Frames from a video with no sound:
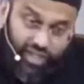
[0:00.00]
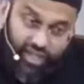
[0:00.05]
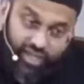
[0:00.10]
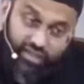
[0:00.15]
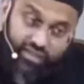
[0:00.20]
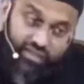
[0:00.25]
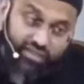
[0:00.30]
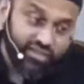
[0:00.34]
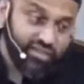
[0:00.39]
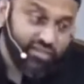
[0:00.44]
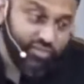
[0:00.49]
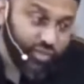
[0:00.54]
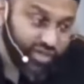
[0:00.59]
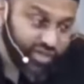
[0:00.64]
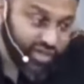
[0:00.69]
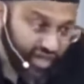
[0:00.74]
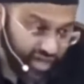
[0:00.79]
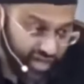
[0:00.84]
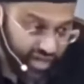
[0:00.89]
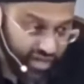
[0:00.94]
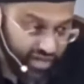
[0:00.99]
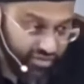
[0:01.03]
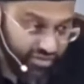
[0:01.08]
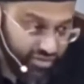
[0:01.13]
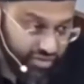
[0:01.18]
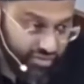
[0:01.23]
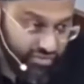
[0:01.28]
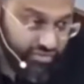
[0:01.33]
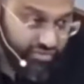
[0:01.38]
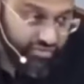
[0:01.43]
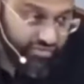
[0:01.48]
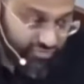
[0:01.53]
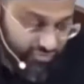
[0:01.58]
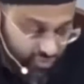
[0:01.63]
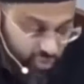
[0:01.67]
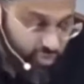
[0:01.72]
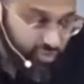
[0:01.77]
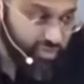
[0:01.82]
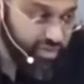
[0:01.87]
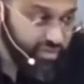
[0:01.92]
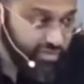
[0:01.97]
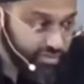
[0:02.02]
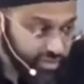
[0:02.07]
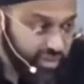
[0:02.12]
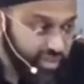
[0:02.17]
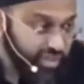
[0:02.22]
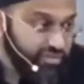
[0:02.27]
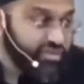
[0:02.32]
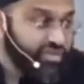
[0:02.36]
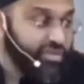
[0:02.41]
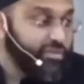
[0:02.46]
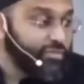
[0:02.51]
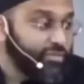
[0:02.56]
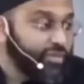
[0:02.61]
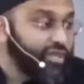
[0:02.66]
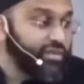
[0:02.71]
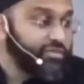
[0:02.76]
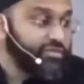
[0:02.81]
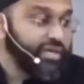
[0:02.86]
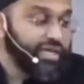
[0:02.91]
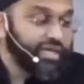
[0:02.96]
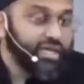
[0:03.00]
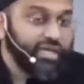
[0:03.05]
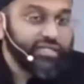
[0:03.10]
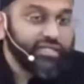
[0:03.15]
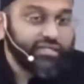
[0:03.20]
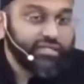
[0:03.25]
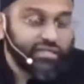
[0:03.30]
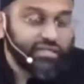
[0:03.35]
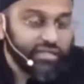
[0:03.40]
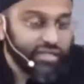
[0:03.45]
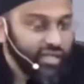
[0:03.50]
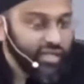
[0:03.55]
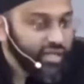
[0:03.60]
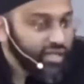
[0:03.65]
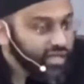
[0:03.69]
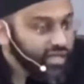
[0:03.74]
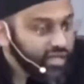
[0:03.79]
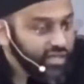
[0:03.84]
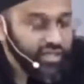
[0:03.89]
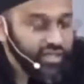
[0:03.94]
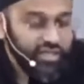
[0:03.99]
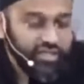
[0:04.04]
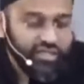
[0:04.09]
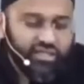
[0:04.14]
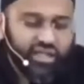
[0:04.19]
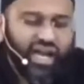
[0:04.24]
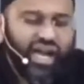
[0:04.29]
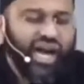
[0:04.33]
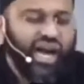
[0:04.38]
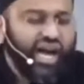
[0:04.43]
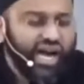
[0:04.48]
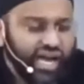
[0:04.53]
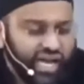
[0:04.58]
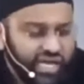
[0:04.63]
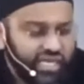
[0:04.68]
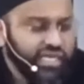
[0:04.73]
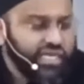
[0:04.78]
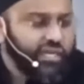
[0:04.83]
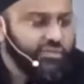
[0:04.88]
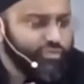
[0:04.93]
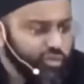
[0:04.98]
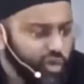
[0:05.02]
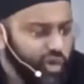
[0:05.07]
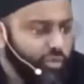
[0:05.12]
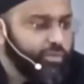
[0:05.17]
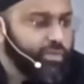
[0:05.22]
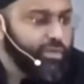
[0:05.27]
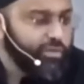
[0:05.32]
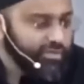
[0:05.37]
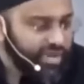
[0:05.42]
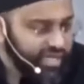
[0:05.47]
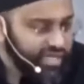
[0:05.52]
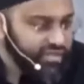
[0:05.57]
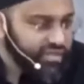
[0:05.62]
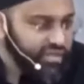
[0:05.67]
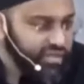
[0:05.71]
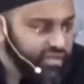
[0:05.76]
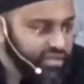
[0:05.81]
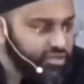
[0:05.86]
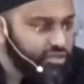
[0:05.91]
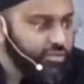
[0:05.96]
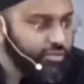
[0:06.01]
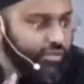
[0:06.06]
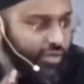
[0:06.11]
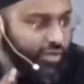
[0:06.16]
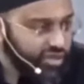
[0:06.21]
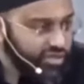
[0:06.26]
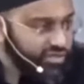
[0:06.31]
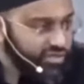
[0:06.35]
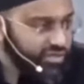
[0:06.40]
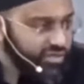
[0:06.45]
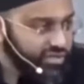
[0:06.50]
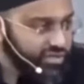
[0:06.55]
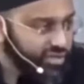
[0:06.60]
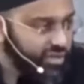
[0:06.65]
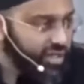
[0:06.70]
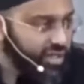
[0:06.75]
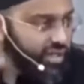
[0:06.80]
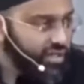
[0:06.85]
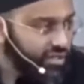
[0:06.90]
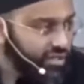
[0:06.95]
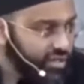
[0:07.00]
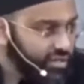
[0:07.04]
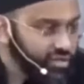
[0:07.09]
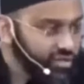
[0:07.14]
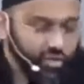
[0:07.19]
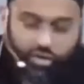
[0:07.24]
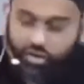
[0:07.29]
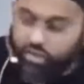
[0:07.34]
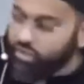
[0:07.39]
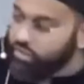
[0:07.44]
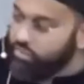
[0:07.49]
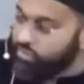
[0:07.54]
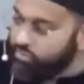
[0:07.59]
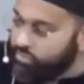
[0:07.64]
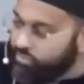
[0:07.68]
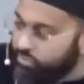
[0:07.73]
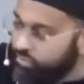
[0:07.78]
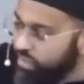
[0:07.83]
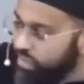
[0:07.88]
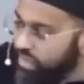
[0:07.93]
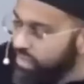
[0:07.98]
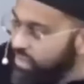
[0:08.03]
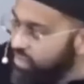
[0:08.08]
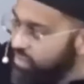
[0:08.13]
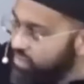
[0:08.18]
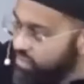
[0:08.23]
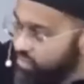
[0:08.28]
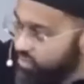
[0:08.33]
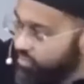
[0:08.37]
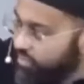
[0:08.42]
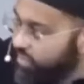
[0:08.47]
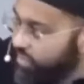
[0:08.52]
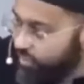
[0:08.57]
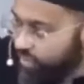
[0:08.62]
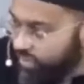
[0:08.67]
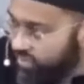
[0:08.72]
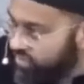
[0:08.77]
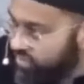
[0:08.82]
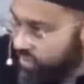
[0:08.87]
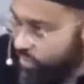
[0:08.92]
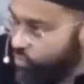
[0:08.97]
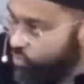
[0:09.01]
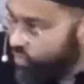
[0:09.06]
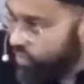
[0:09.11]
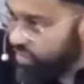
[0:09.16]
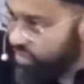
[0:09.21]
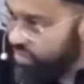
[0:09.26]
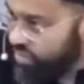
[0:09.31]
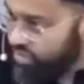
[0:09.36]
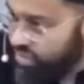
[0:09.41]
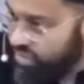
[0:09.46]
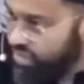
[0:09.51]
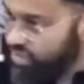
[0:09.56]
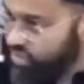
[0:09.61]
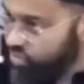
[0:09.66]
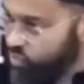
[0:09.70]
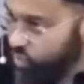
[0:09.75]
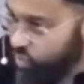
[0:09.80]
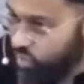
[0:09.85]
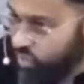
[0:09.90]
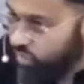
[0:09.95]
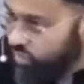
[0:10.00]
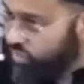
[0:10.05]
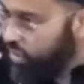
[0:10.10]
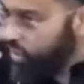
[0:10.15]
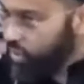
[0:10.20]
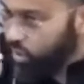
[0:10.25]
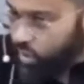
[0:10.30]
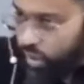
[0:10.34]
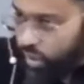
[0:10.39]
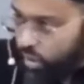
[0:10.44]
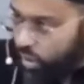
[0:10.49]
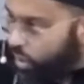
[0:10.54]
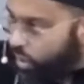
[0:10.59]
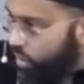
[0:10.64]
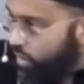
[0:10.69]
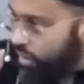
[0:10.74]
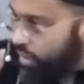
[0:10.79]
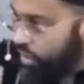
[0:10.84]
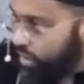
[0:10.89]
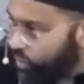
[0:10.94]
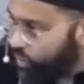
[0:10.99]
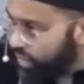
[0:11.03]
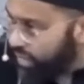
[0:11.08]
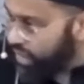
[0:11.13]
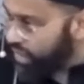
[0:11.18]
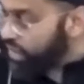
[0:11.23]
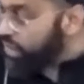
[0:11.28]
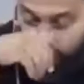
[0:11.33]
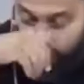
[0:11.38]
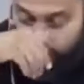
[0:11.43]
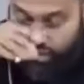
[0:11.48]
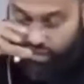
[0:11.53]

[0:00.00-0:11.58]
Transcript: And this is what I firmly believe simply because it is highly problematic to posit that there are billions of people somewhere in today's world clawing away.